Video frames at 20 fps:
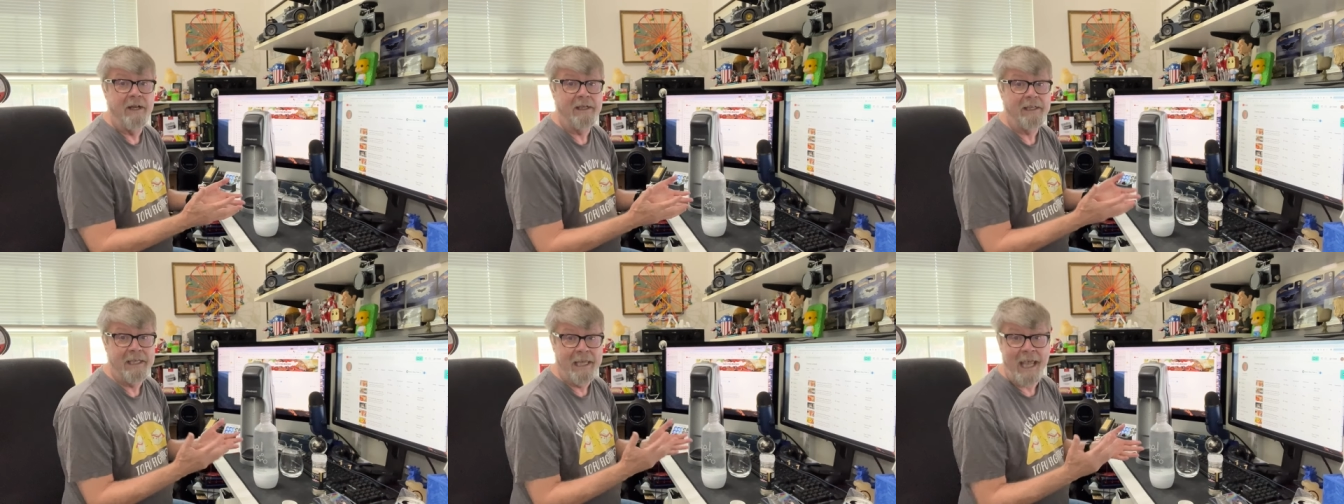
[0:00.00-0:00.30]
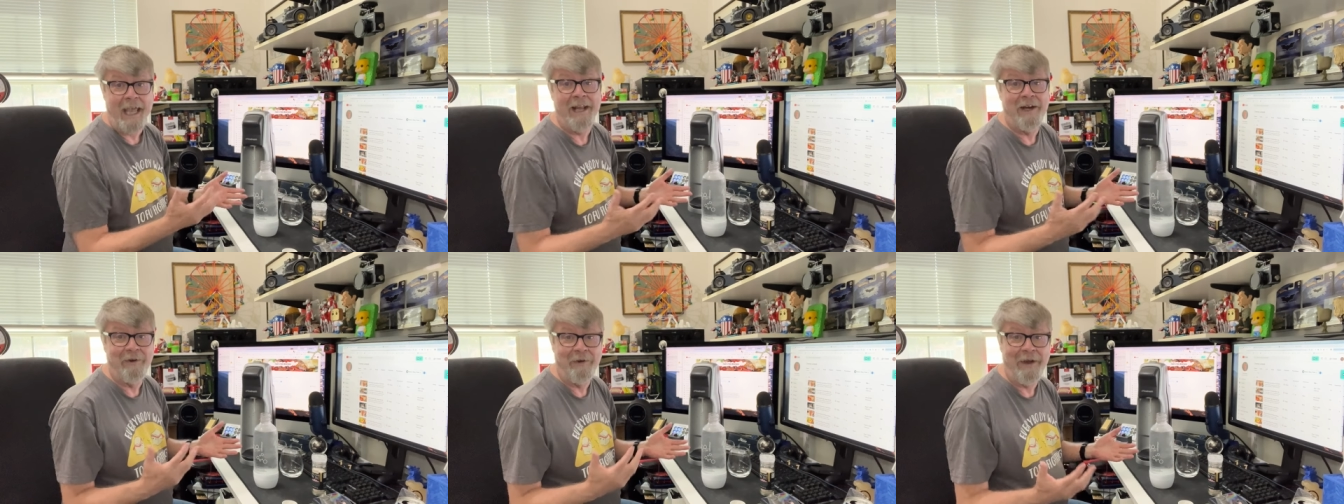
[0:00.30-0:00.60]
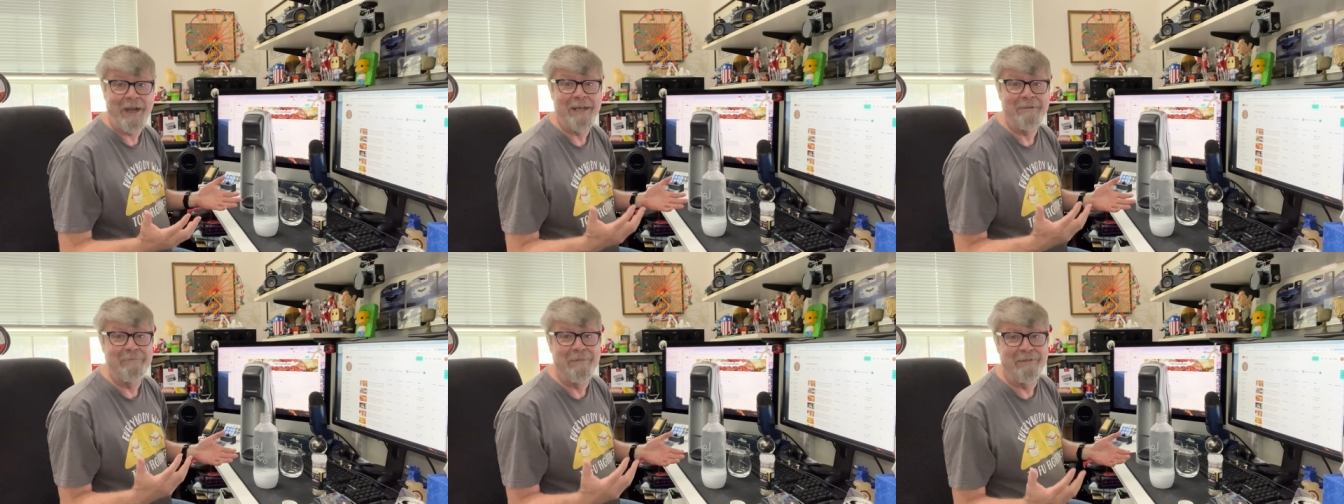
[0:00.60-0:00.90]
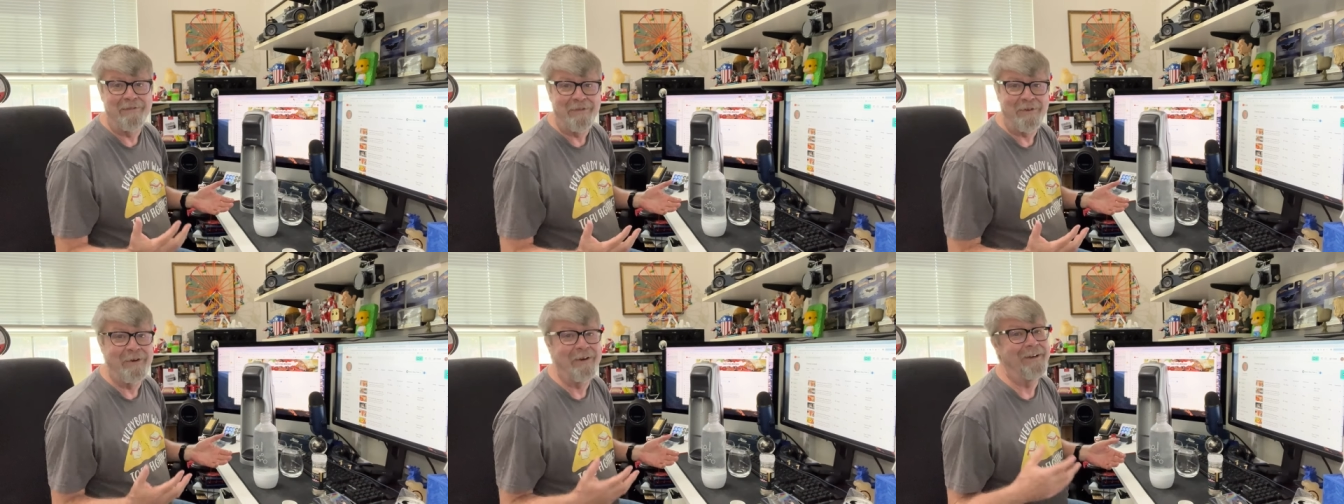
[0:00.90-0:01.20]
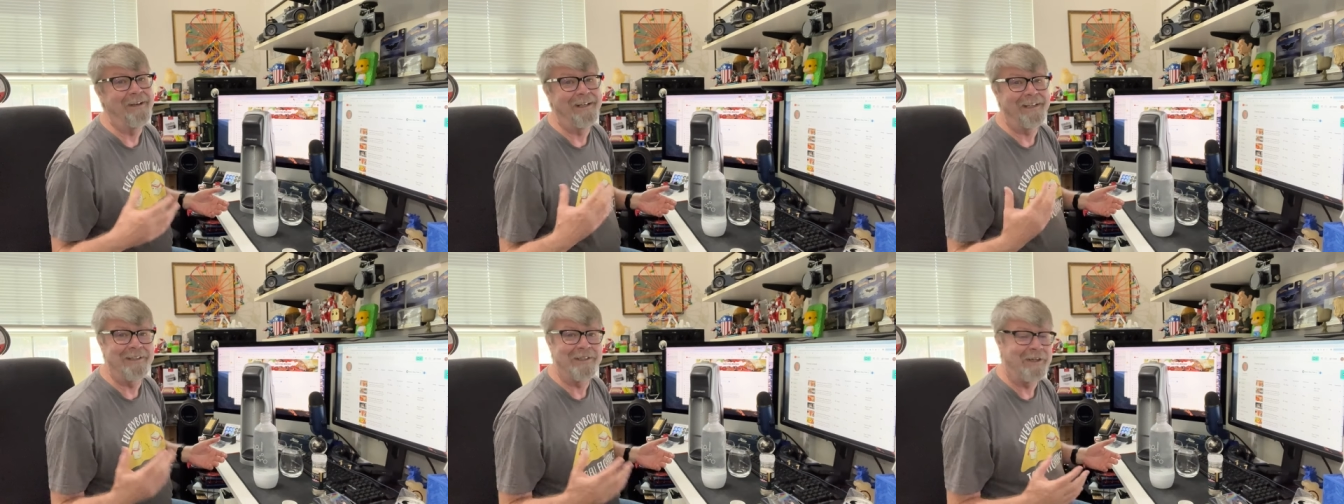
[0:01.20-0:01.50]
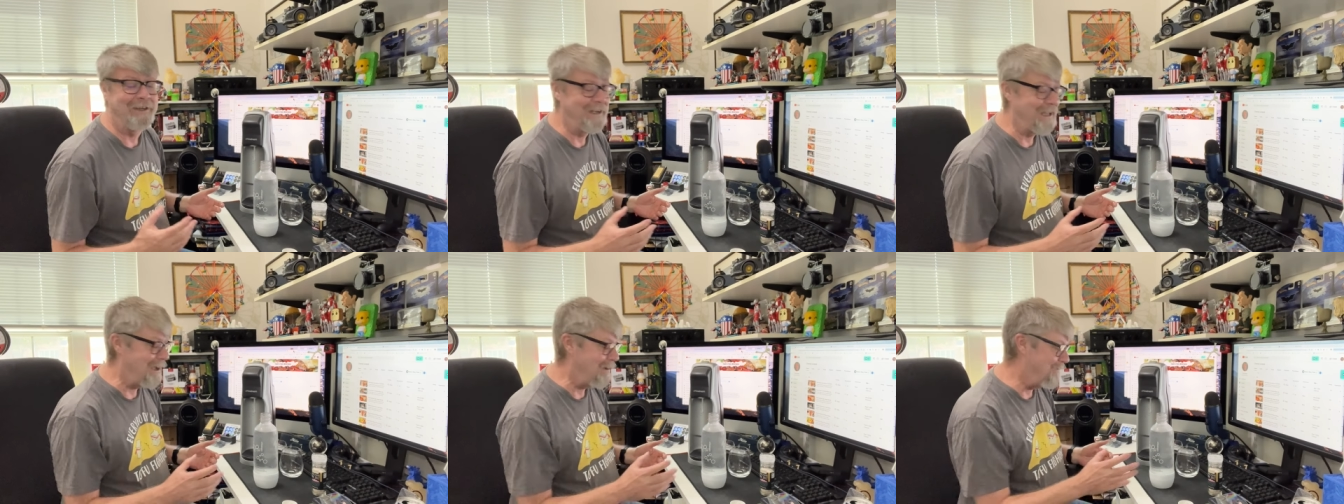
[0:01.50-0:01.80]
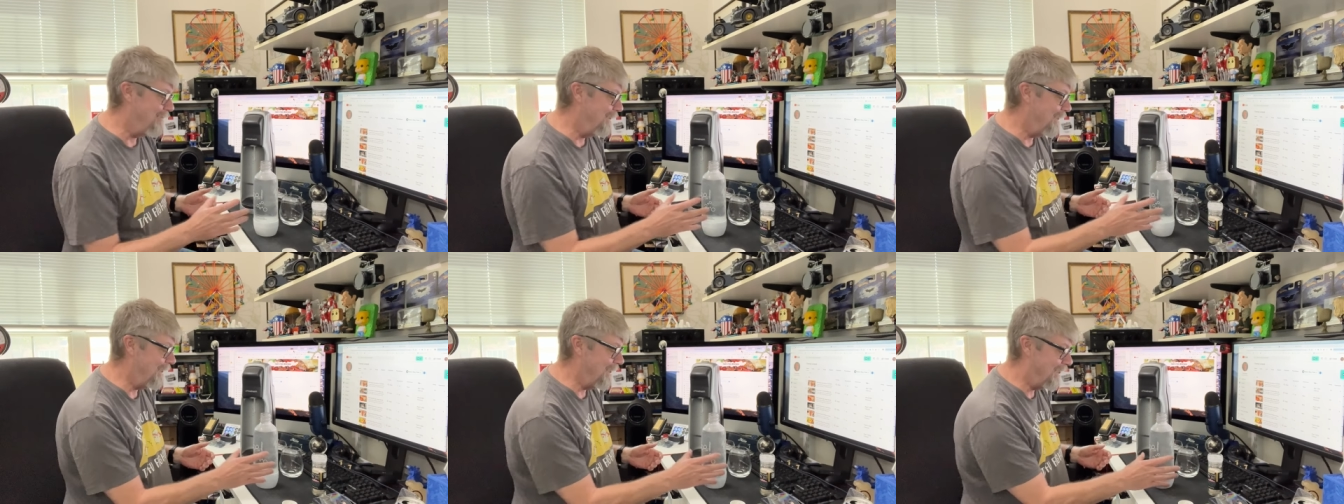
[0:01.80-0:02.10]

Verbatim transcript: Gatorade before and it turned out really